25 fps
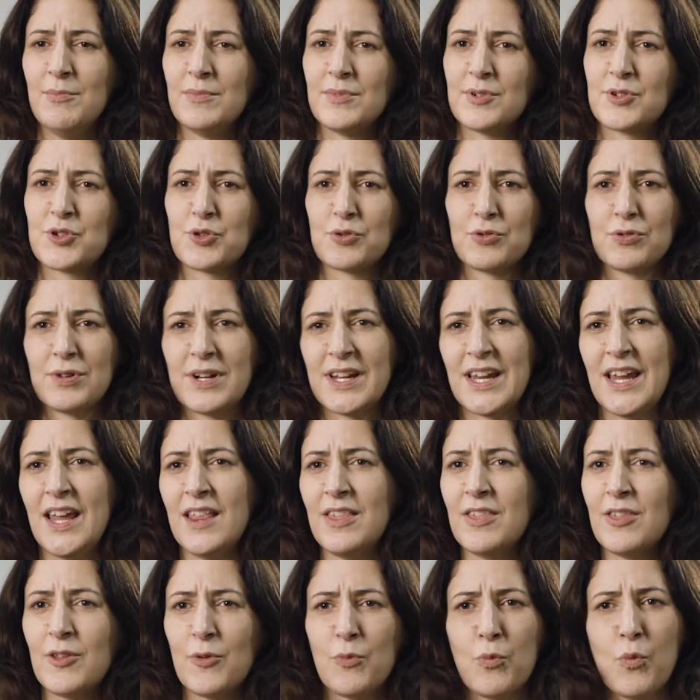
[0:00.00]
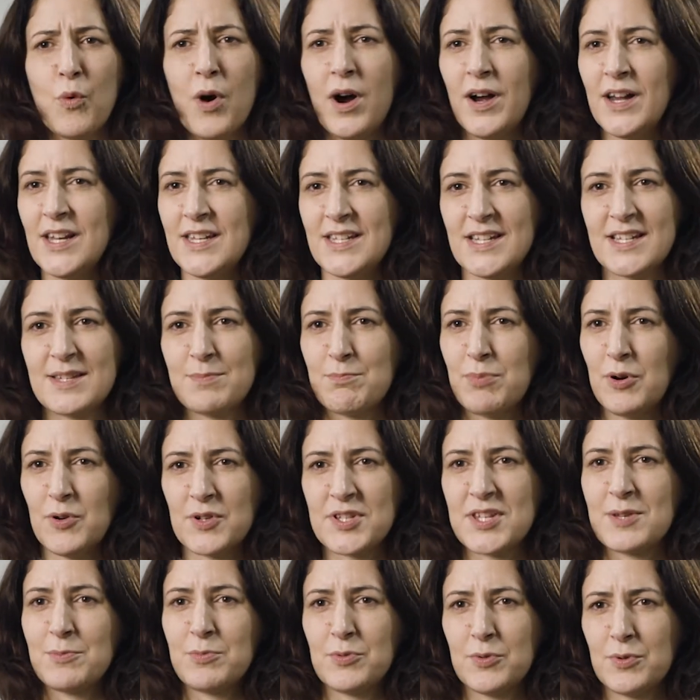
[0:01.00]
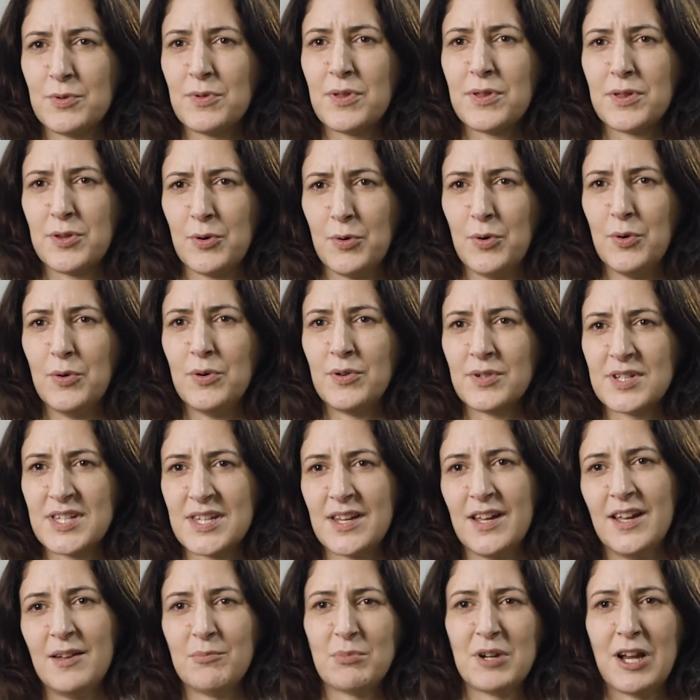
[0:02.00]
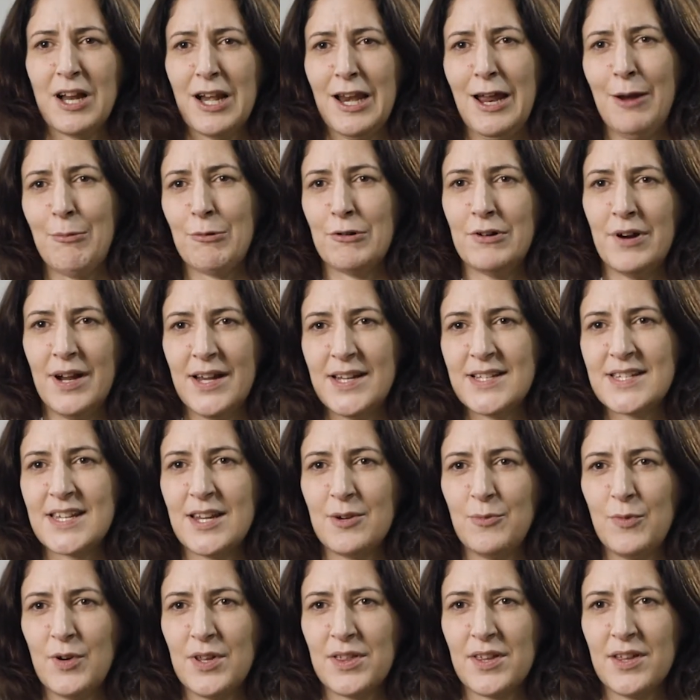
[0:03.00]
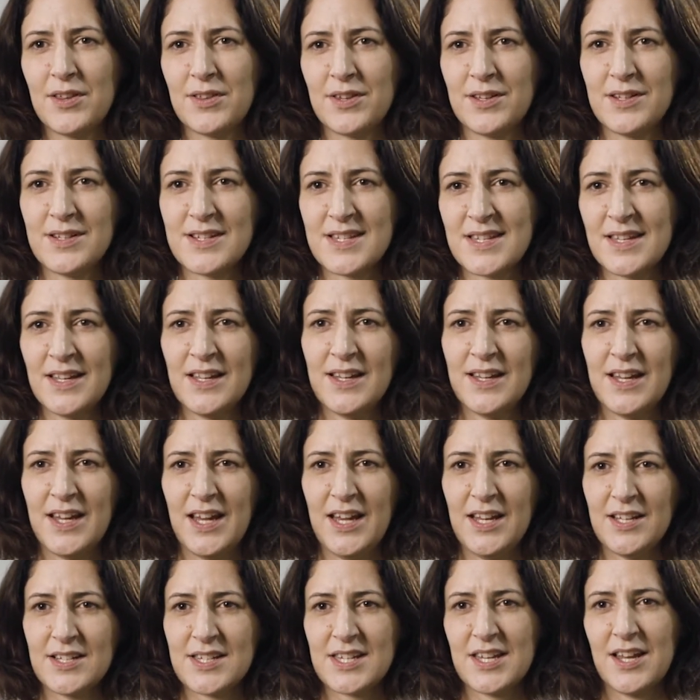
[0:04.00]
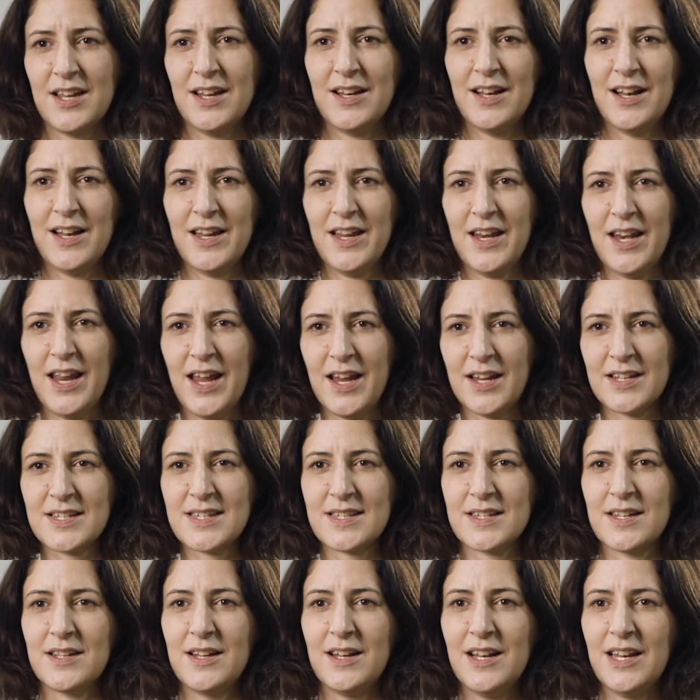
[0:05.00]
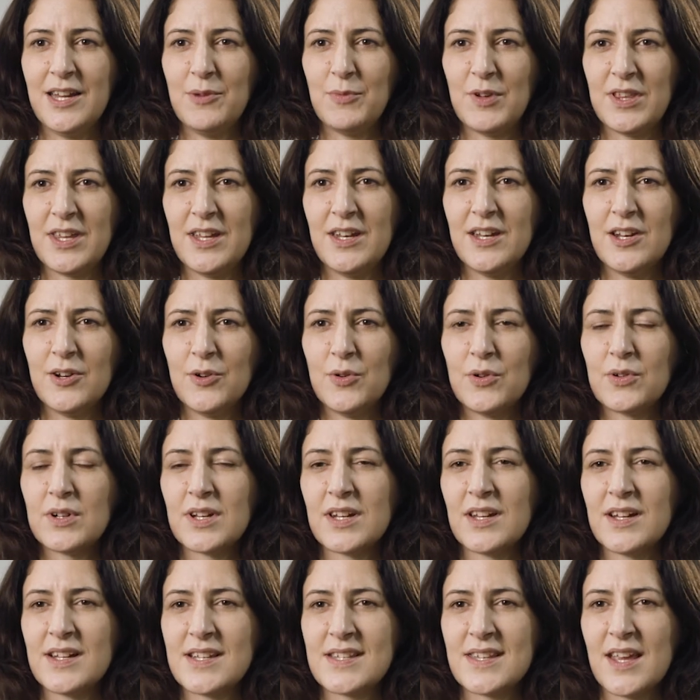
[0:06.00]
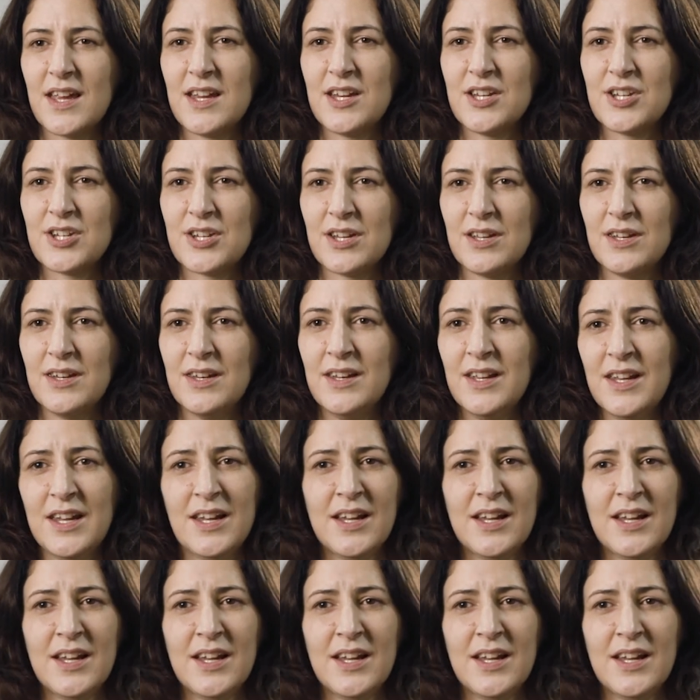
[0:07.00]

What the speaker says: drawing in the widest possible thought, collaborating with others internally and externally within an organisation